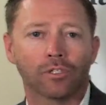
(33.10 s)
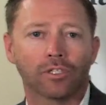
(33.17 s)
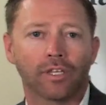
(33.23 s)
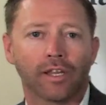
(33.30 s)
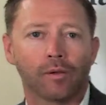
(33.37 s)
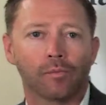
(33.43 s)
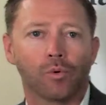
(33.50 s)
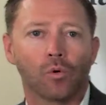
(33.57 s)

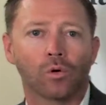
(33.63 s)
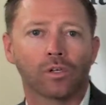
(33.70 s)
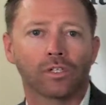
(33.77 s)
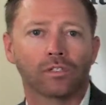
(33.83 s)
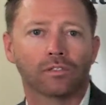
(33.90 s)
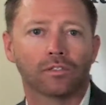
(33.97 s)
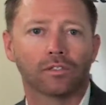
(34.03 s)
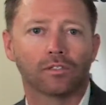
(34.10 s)

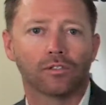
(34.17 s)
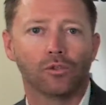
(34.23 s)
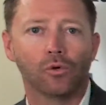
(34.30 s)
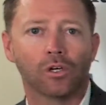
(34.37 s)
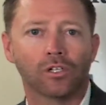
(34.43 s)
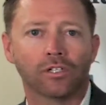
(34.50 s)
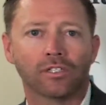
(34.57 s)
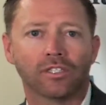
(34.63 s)
standpoint,
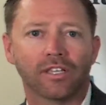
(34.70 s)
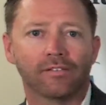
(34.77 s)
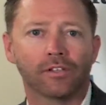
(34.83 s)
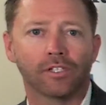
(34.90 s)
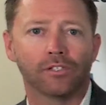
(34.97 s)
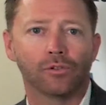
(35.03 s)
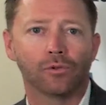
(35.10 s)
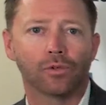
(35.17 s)

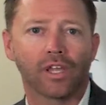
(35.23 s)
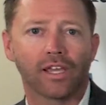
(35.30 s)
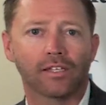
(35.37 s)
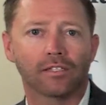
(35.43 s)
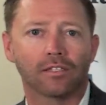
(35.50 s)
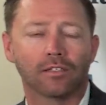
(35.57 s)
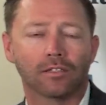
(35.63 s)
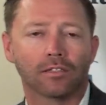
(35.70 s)
272
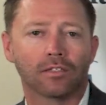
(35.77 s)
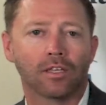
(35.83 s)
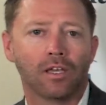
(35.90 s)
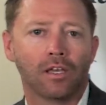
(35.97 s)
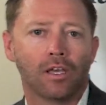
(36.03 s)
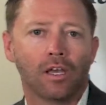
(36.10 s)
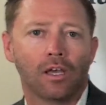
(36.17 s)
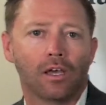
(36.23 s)
cases
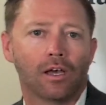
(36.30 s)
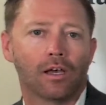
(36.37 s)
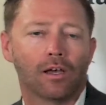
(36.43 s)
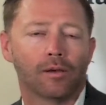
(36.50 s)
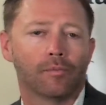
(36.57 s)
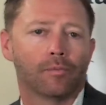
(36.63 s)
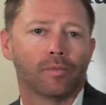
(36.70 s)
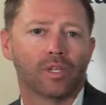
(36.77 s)

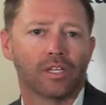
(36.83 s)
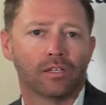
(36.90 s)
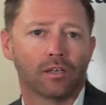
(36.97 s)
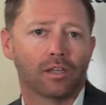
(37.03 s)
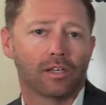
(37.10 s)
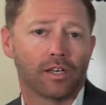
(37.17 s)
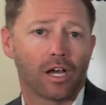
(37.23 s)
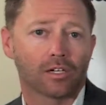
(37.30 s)
in
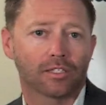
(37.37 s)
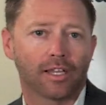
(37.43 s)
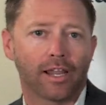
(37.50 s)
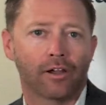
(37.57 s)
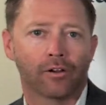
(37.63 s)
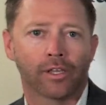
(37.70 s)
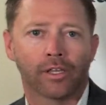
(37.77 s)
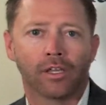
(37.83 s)
Knox
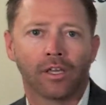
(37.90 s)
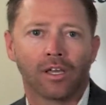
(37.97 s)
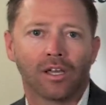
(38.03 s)
County,